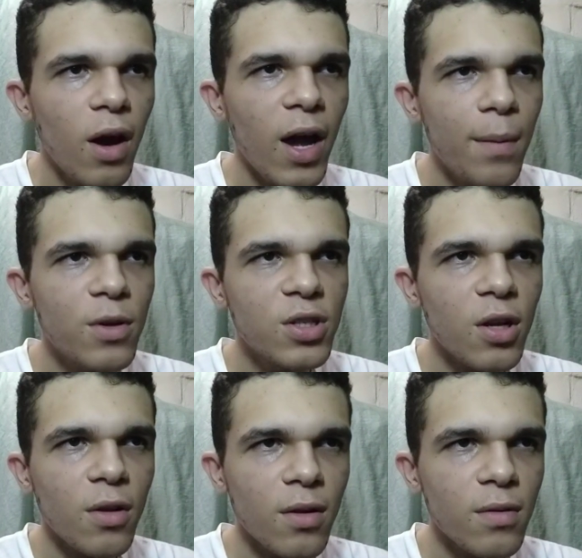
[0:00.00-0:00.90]
I am
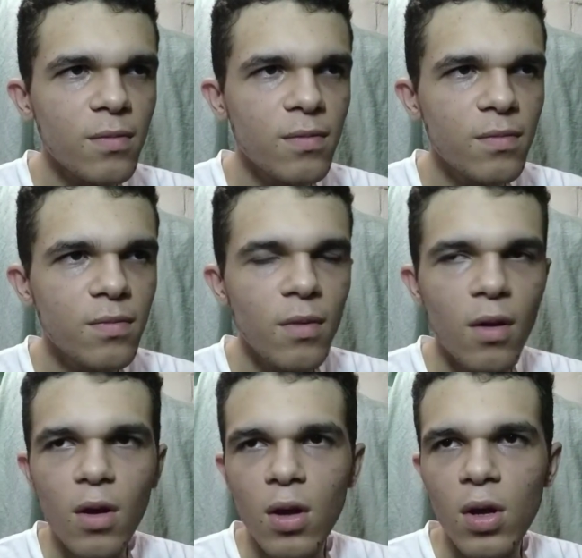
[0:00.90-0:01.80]
Brazilian.
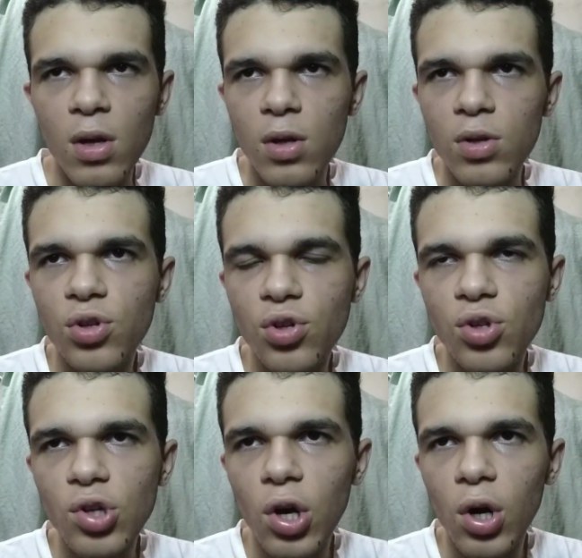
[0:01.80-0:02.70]

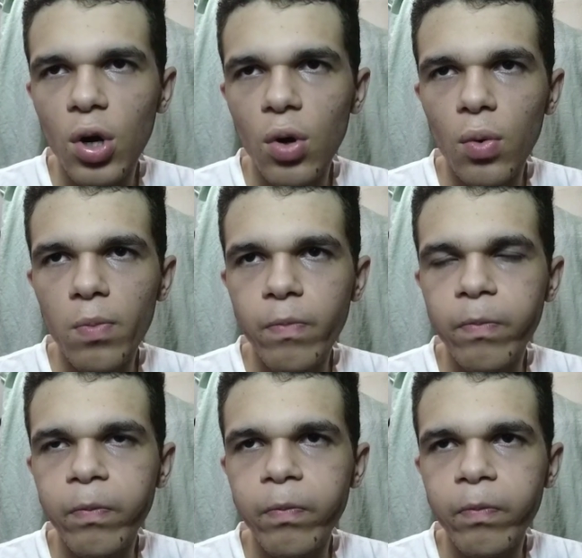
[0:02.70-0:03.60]
So,
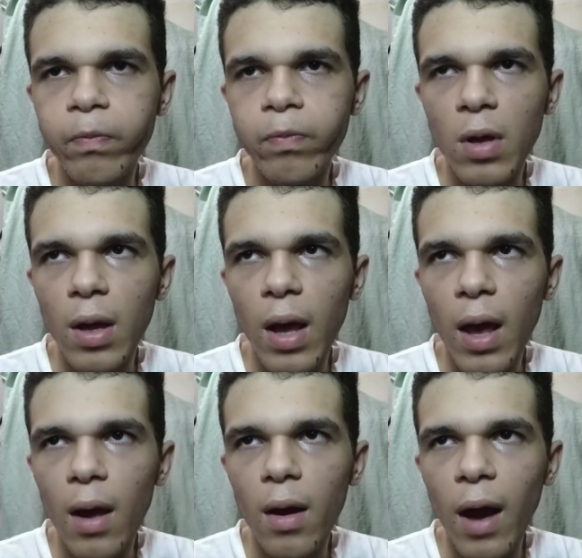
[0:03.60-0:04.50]

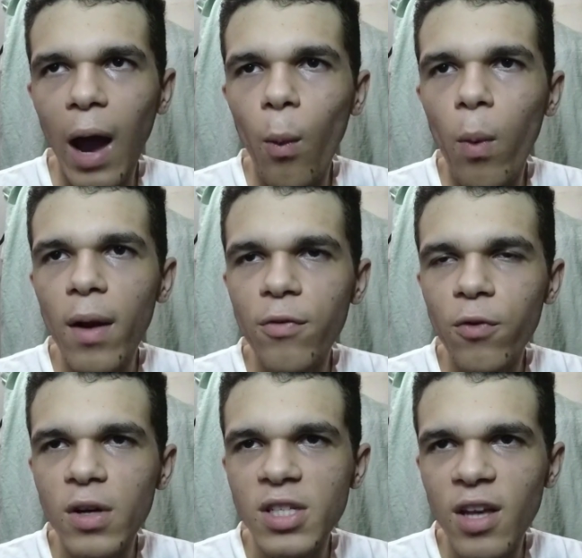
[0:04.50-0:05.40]
I went
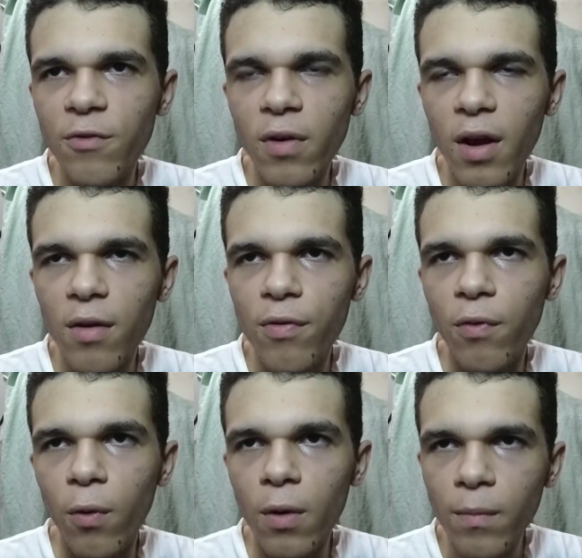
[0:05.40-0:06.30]
for a safer
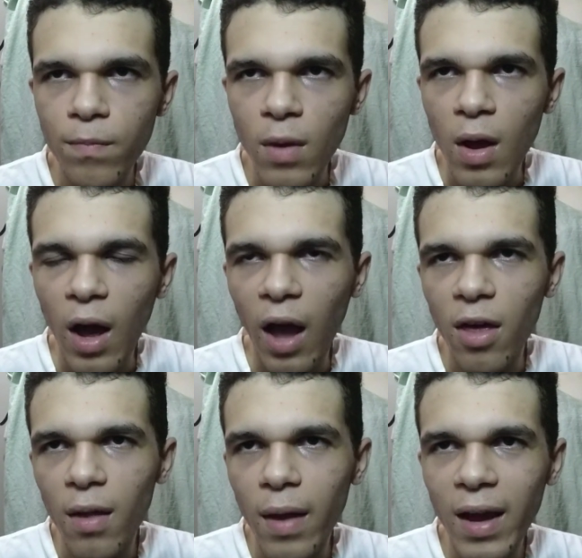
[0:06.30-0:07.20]
8-4.
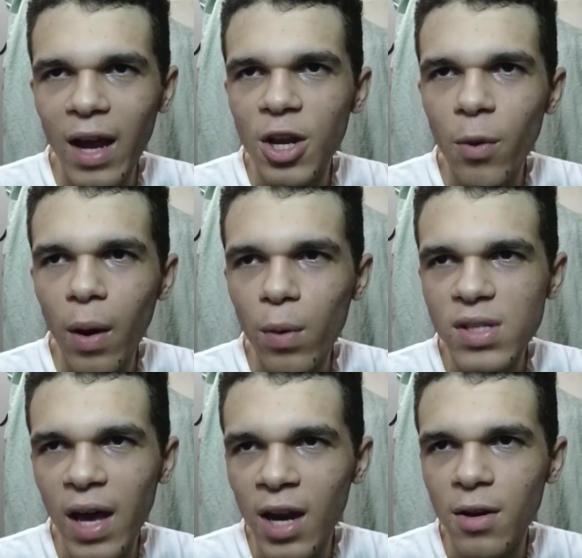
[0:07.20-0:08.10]
I, like, I knew I
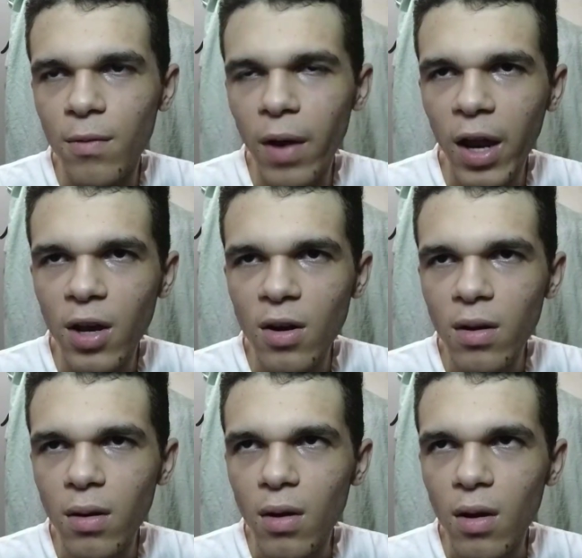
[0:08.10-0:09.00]
was ahead of the
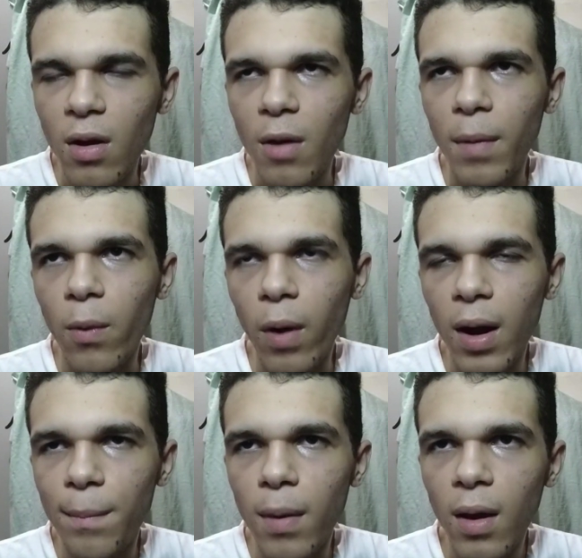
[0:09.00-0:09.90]
record by
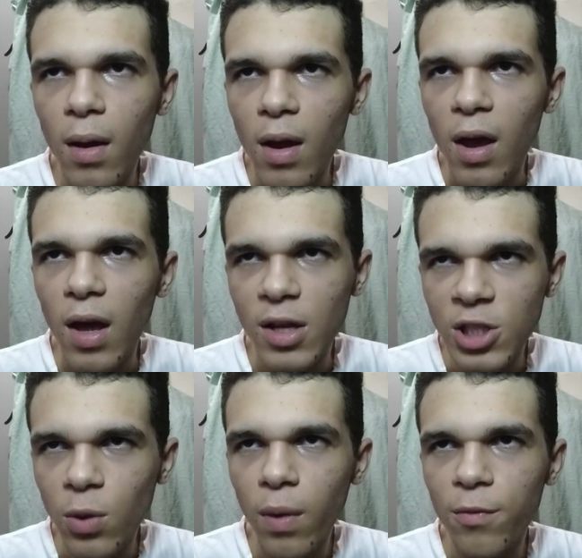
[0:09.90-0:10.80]
quite a bit and I
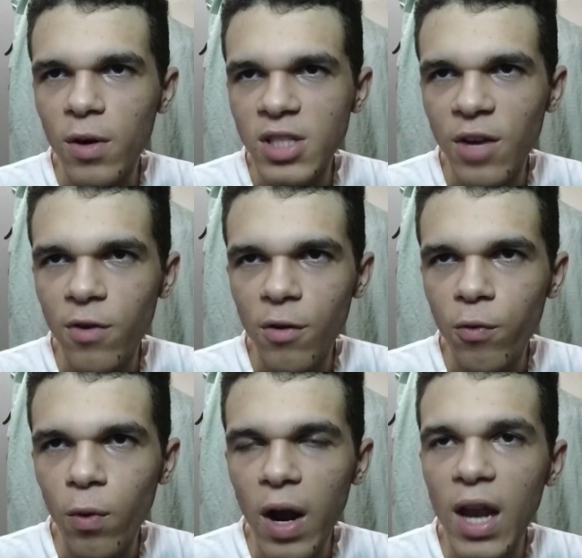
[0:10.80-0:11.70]
still went for a safer
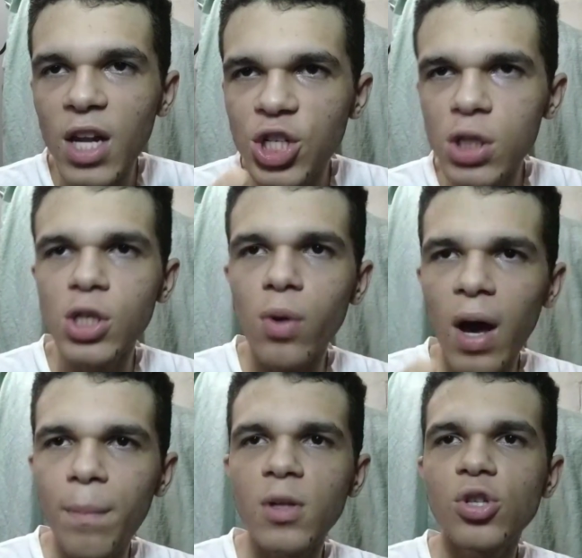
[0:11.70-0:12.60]
4 and it just so
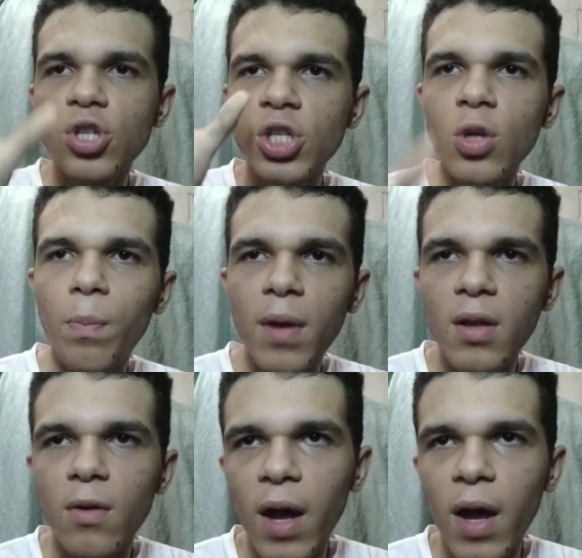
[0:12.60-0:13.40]
happened to still beat the